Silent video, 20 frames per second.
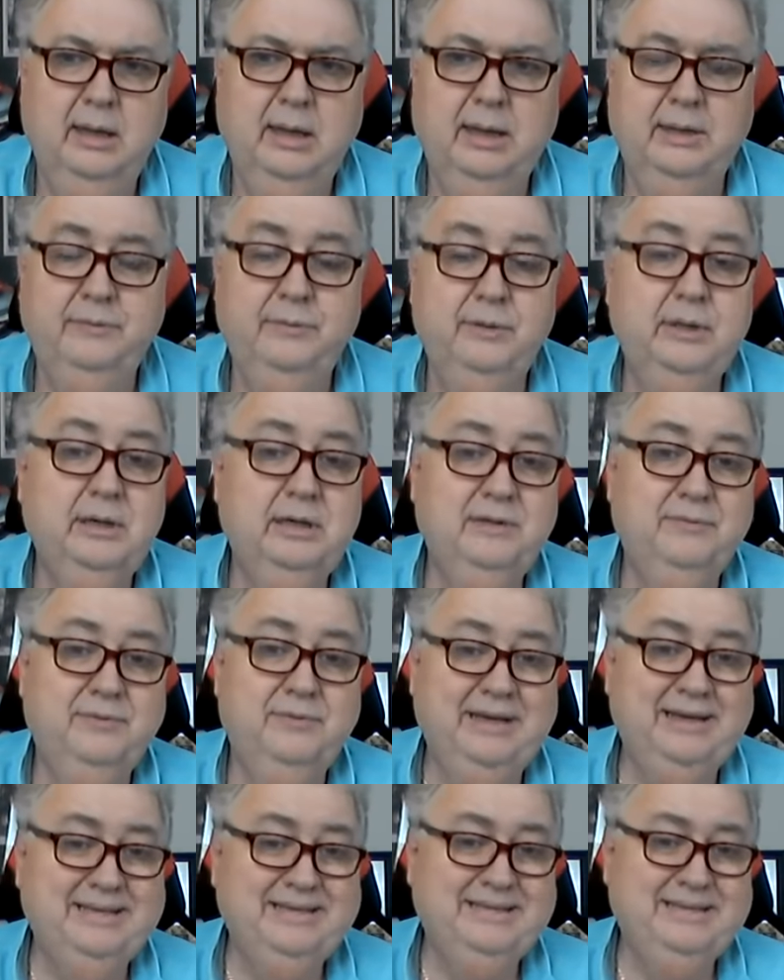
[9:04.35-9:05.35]
And then if
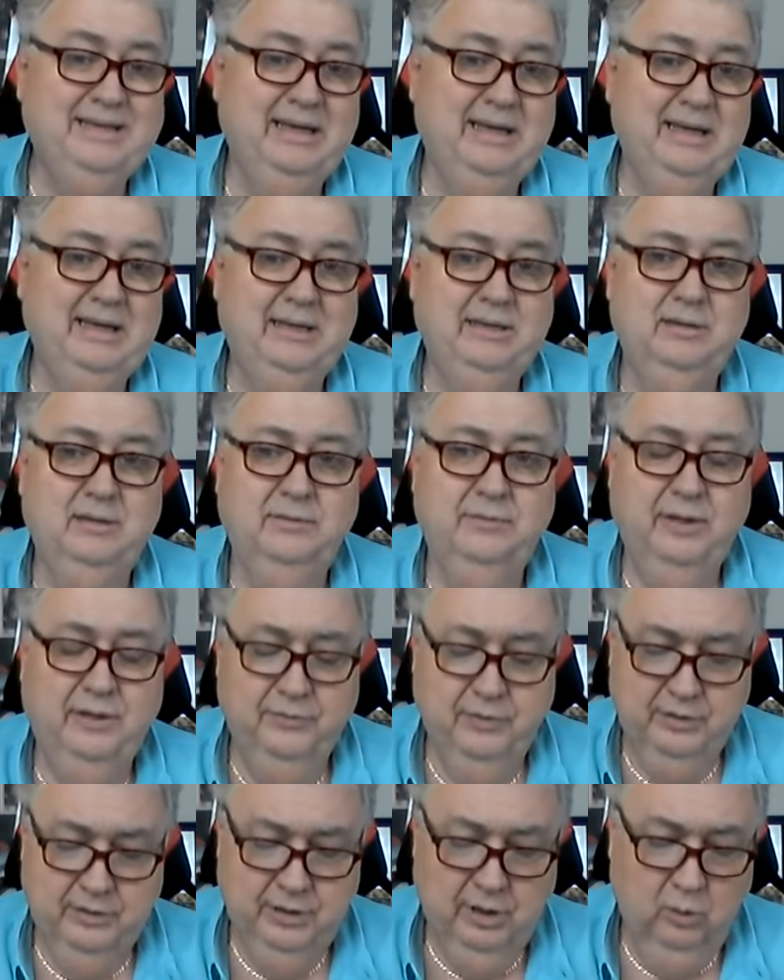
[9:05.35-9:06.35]
they decide that
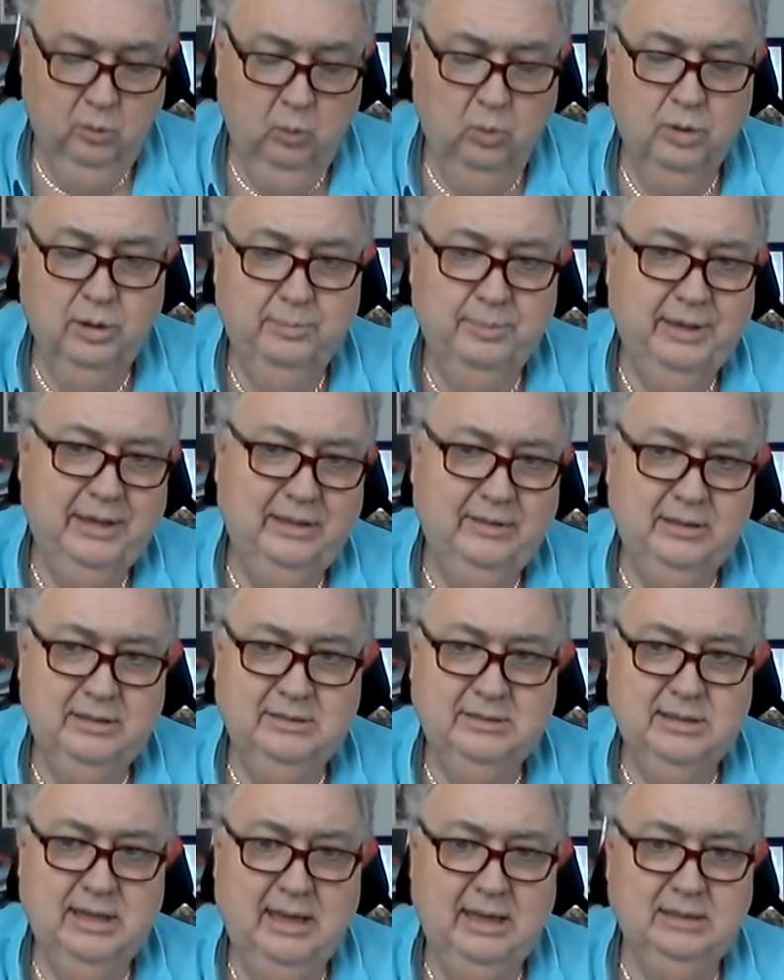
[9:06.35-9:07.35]
they don't want to pay
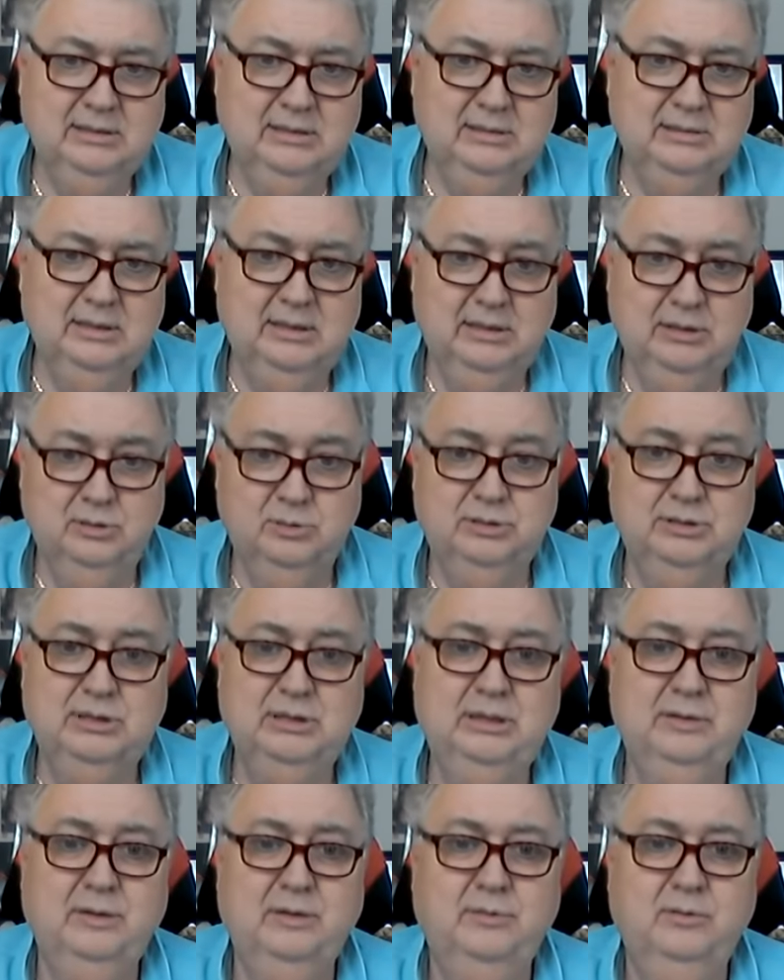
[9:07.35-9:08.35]
these taxes and you
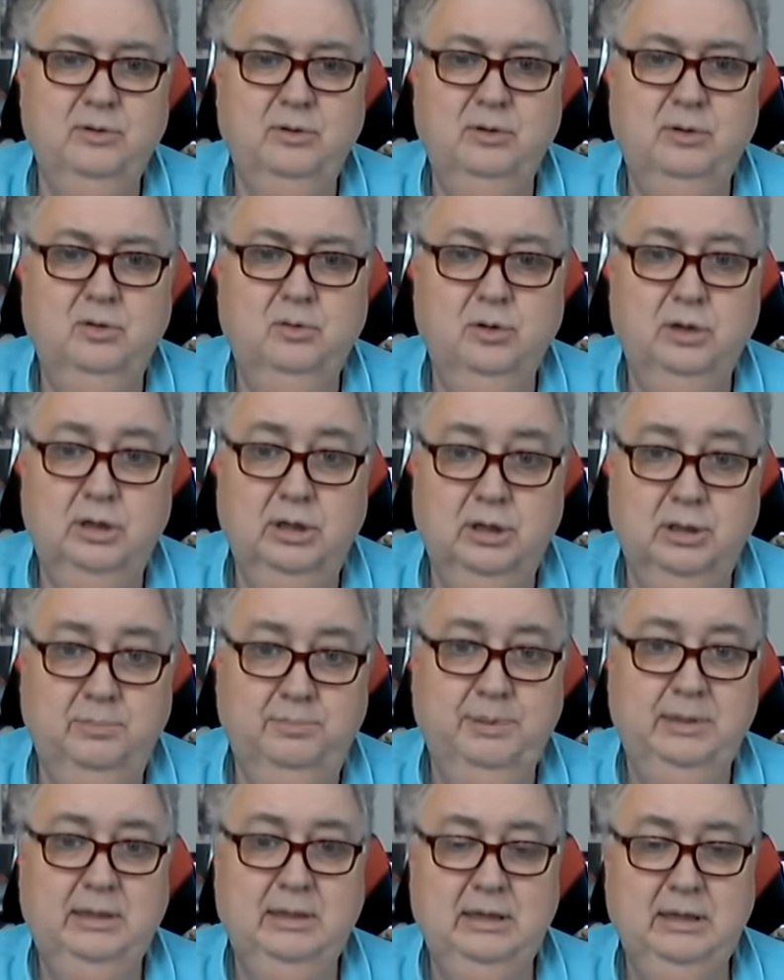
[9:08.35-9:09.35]
see that they're going to
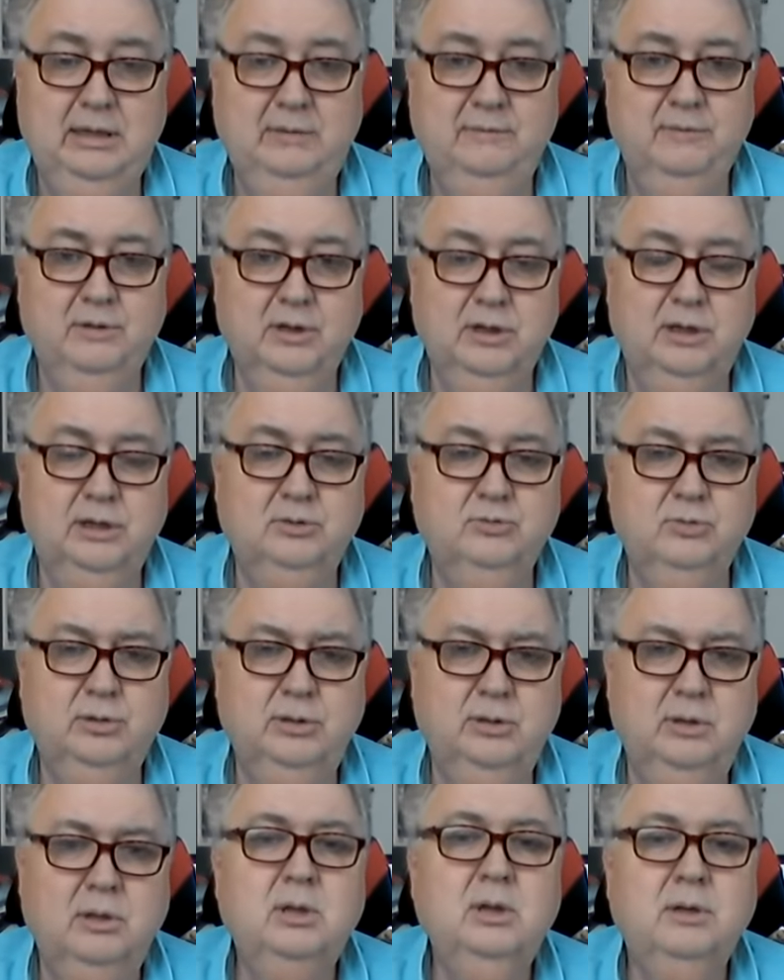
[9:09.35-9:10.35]
up and leave the
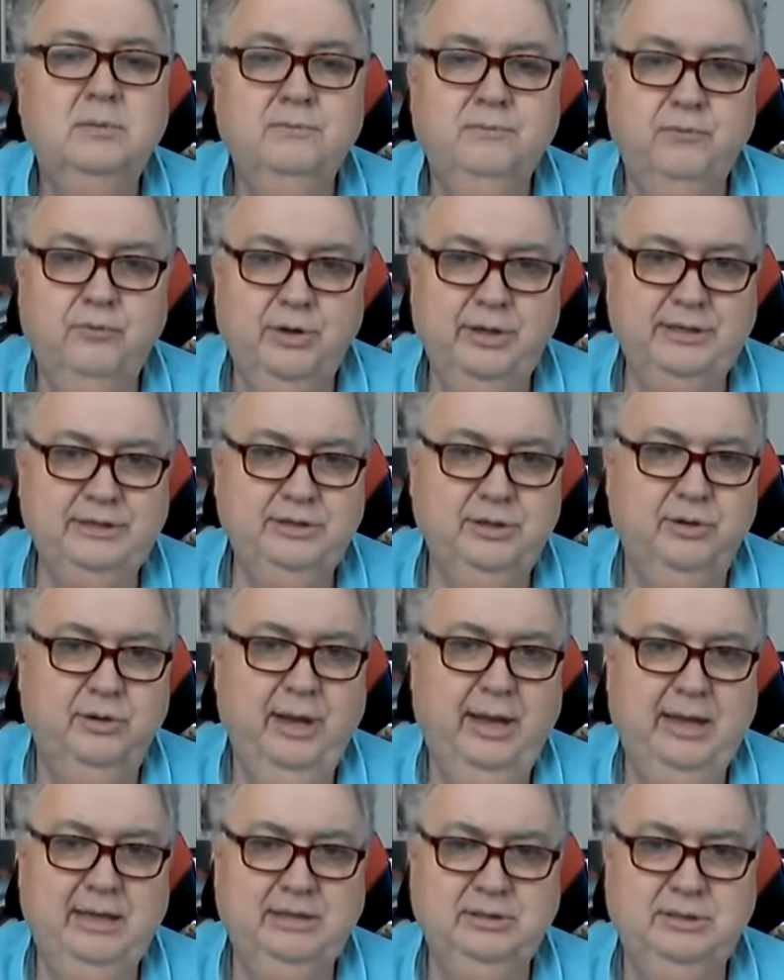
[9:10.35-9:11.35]
country, freeze their
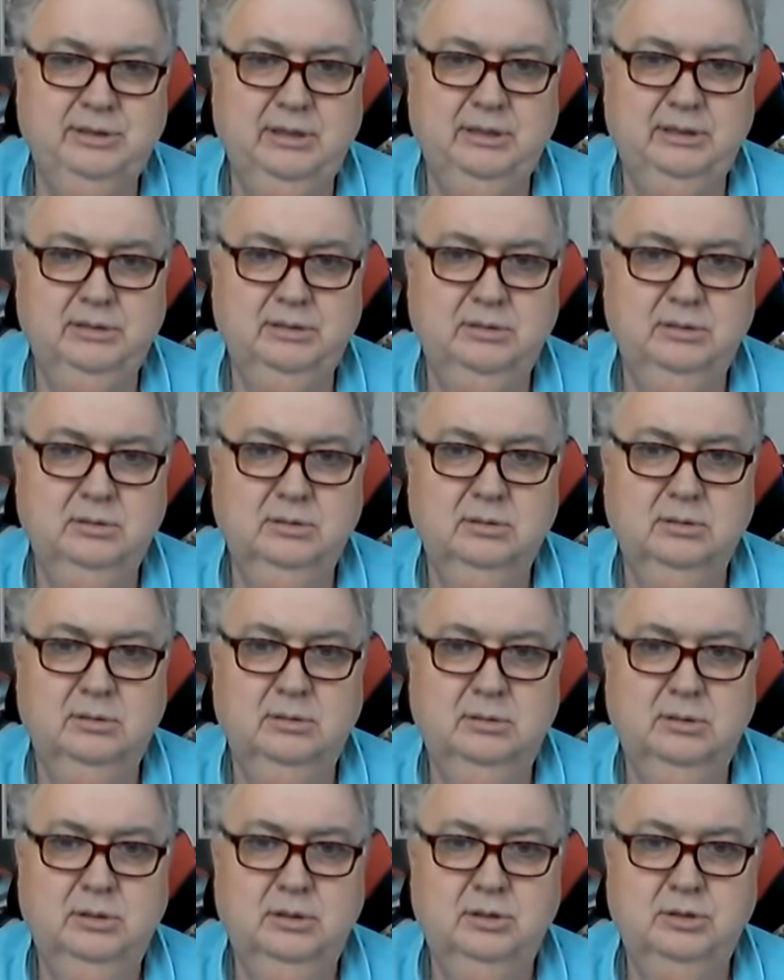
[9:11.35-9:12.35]
assets.
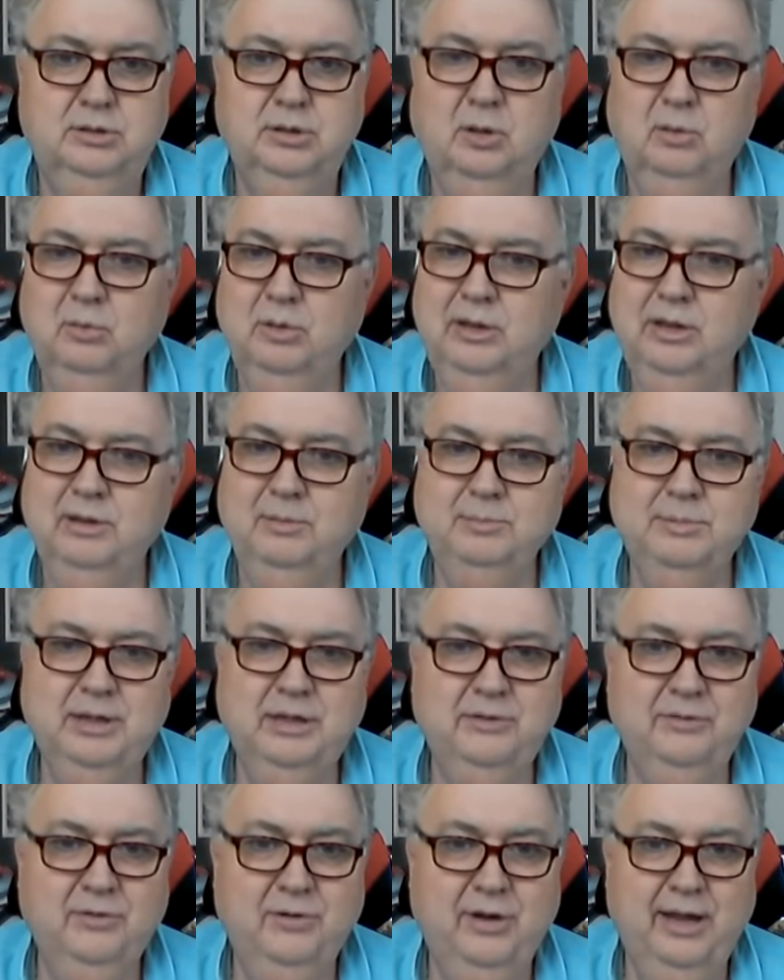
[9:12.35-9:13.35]
Don't let them
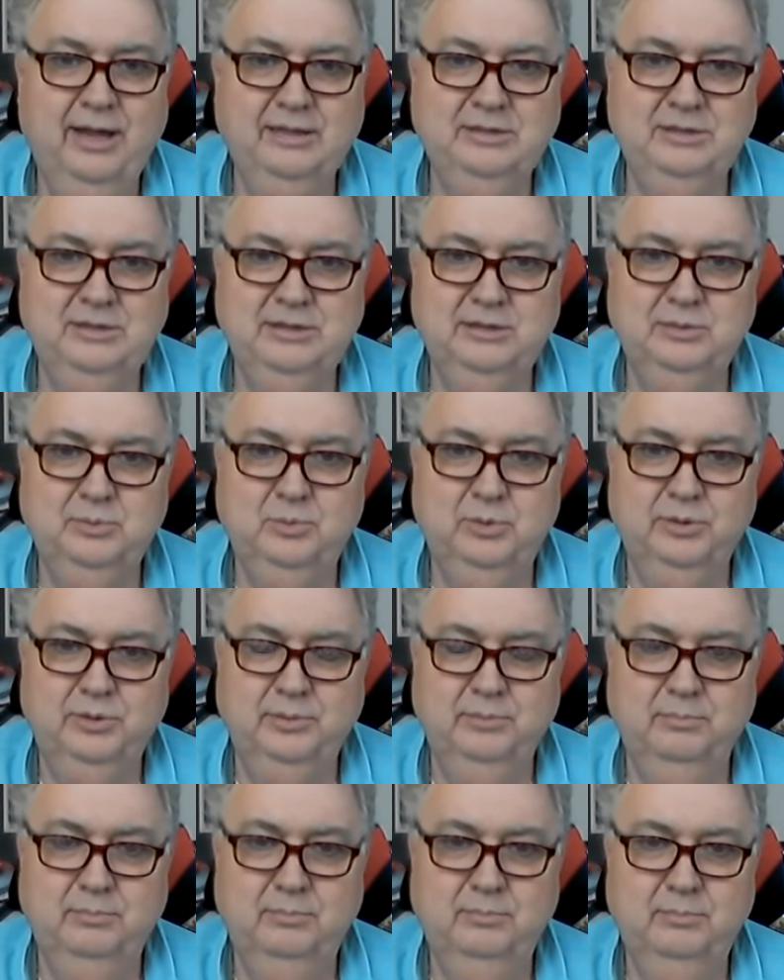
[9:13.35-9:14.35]
take their assets with
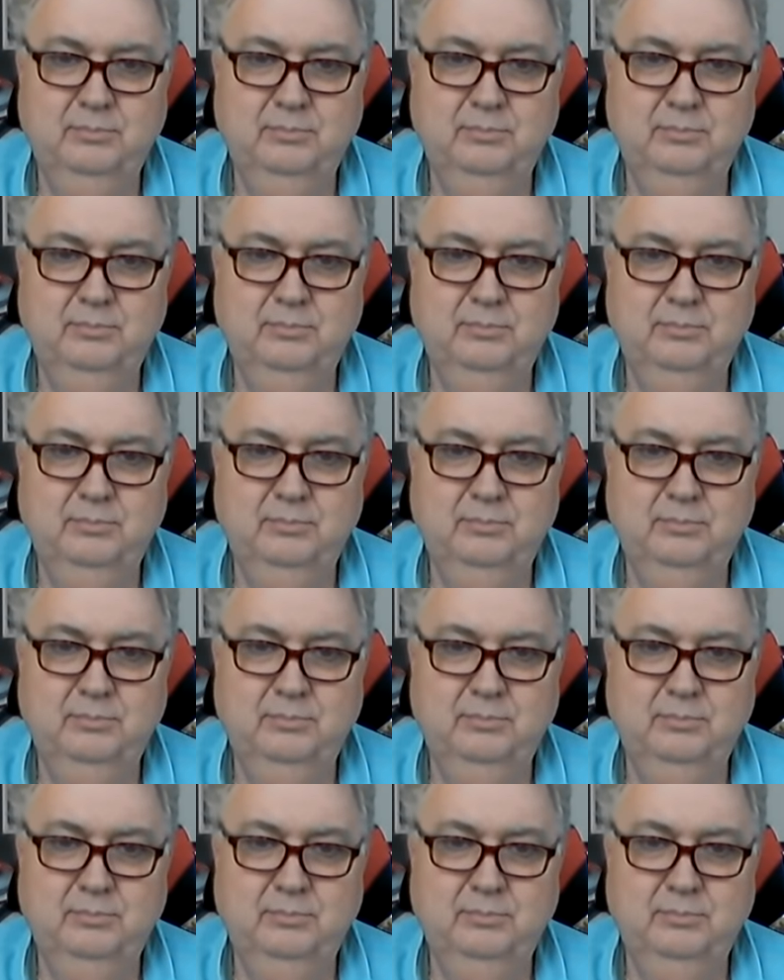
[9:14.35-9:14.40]
them.